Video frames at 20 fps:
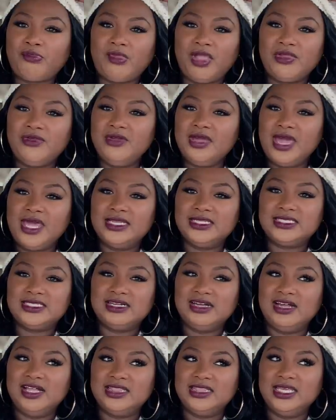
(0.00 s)
You got to
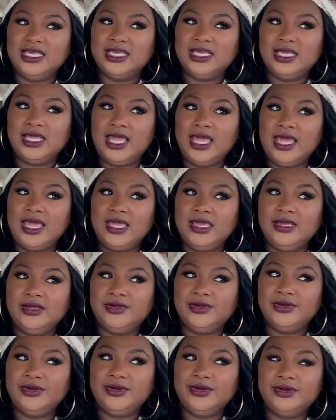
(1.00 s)
start thinking, hey,
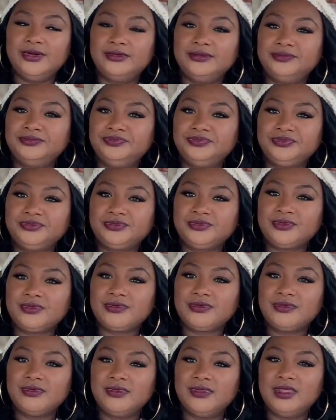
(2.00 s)
girl,
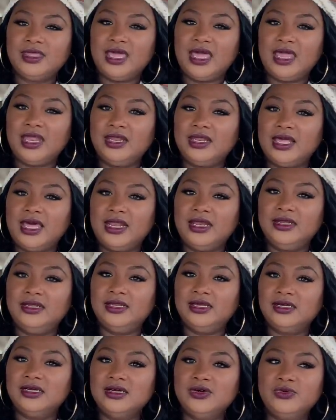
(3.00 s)
I, I done
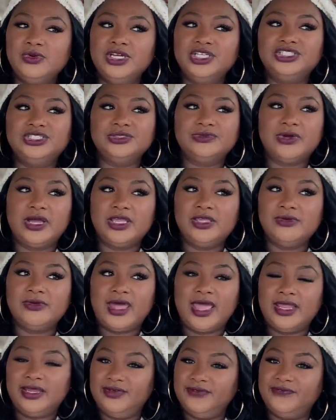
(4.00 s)
hung with you while you
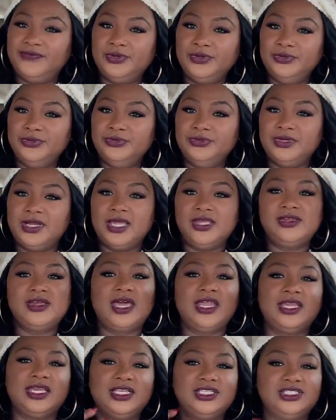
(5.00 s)
ate the food. Now you
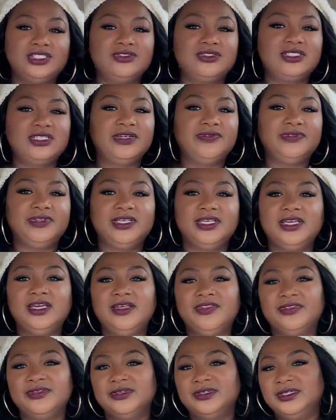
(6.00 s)
got to get yourself
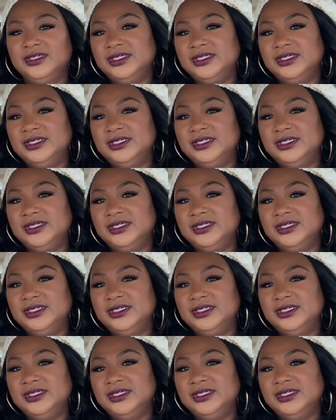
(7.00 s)
together